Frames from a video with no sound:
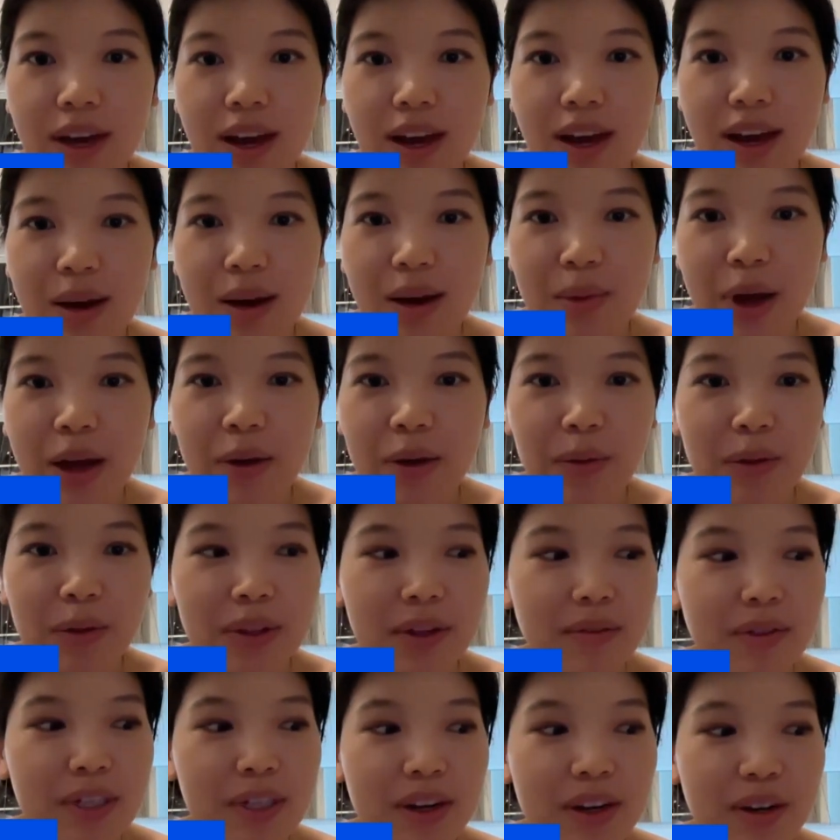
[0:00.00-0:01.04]
I would
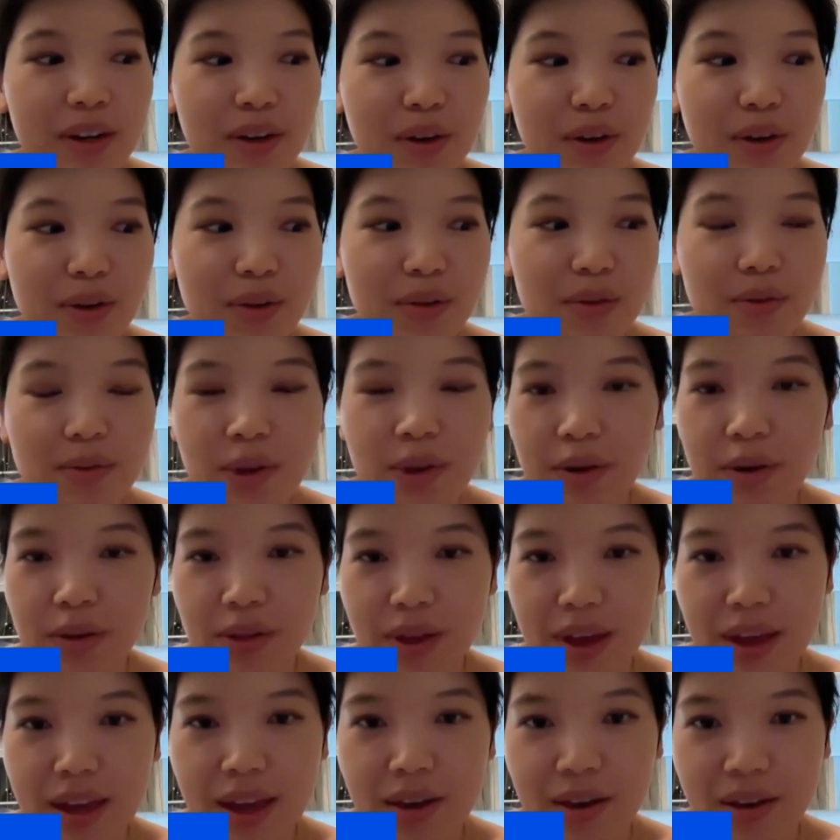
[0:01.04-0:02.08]
love to hear your
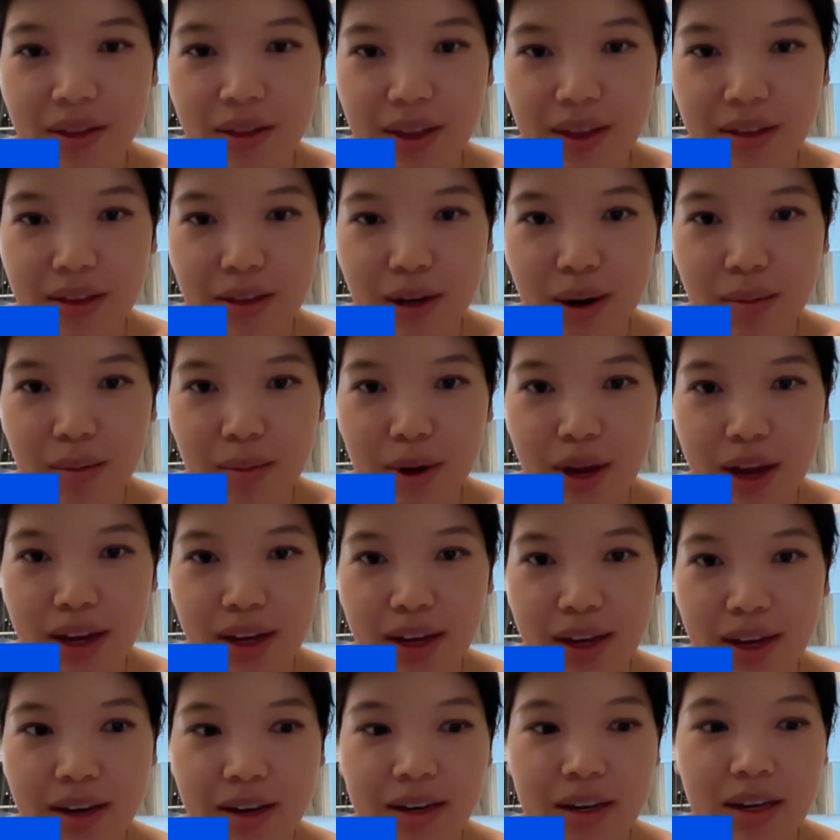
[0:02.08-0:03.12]
thinking on this topic.
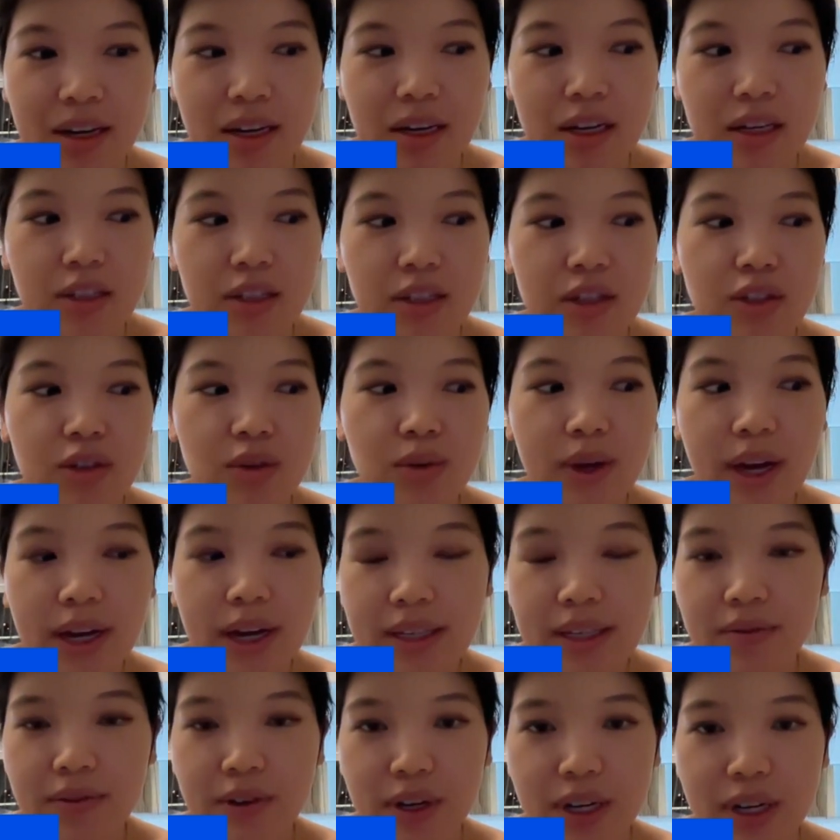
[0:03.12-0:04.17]
And did you
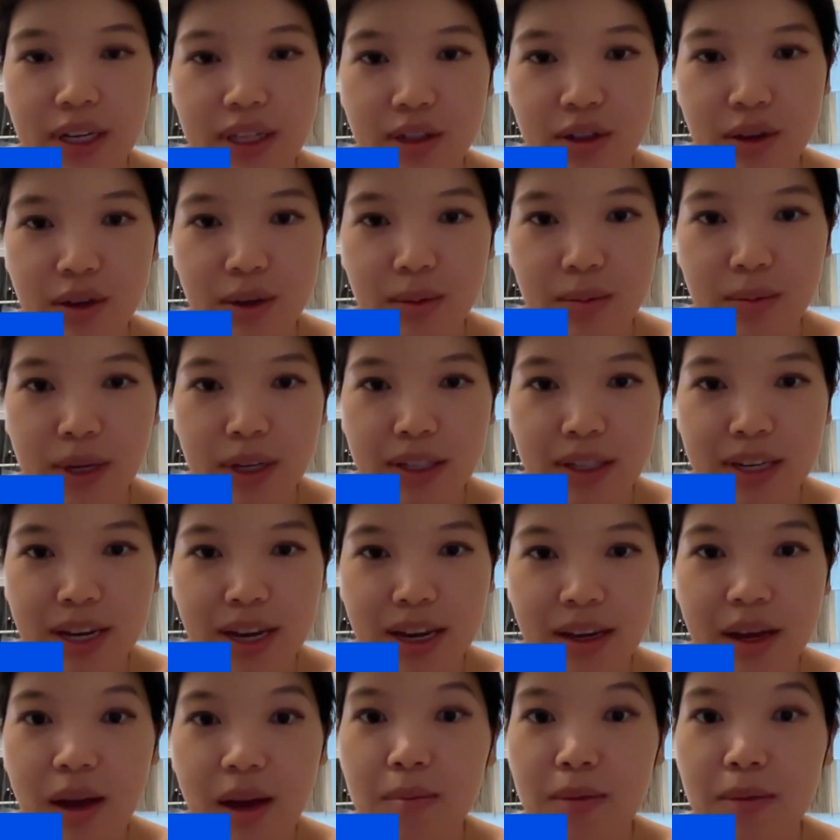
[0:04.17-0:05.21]
guys ever consider
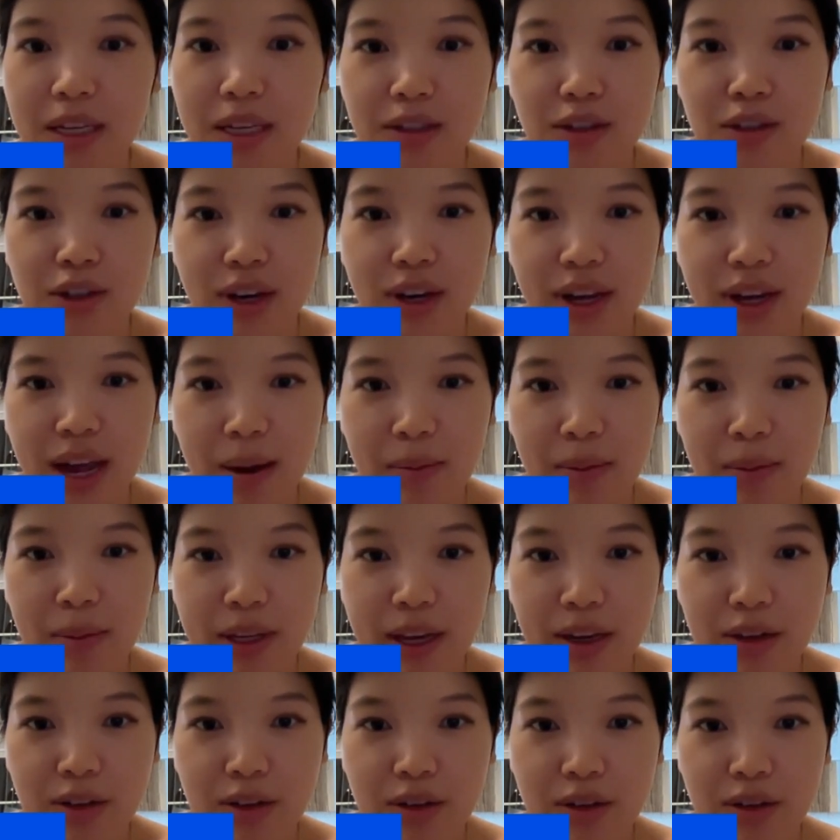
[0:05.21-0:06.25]
building a messaging
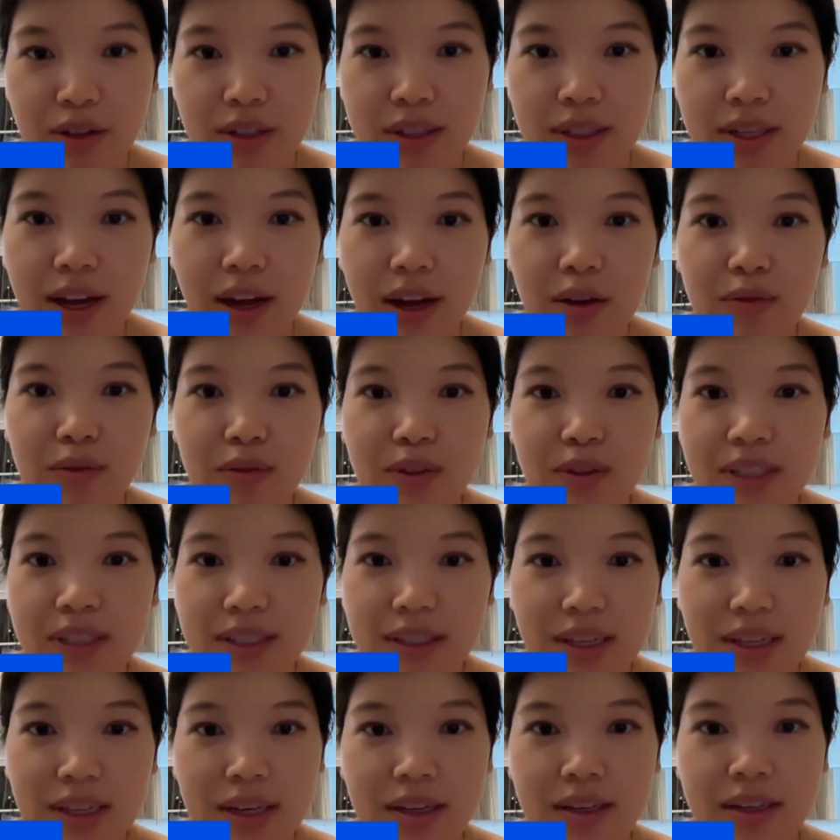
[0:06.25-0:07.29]
application yourself to
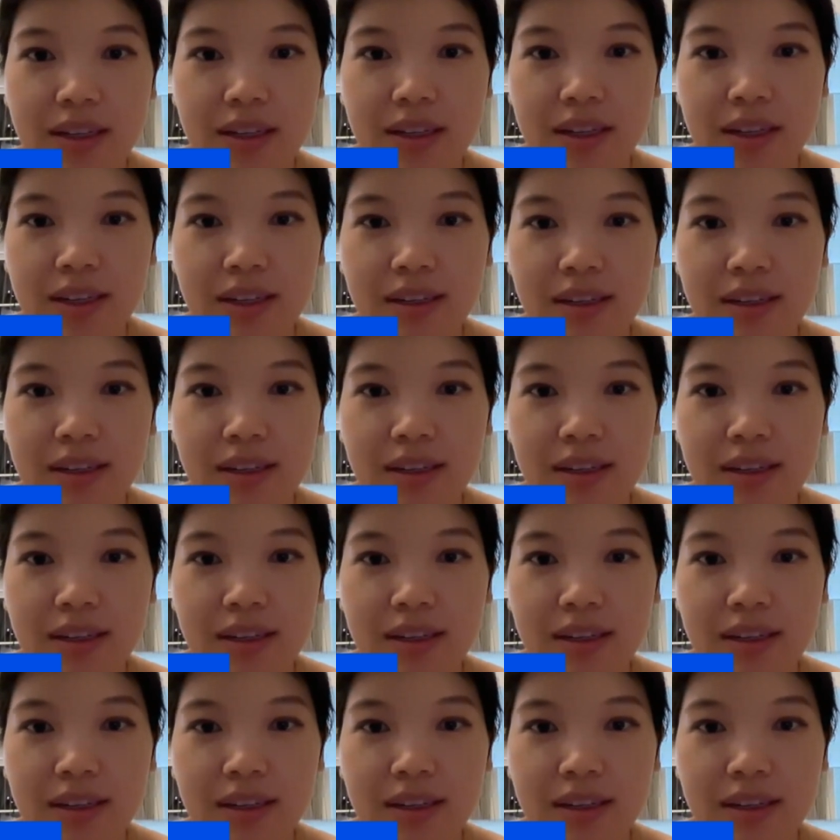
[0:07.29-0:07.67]
seed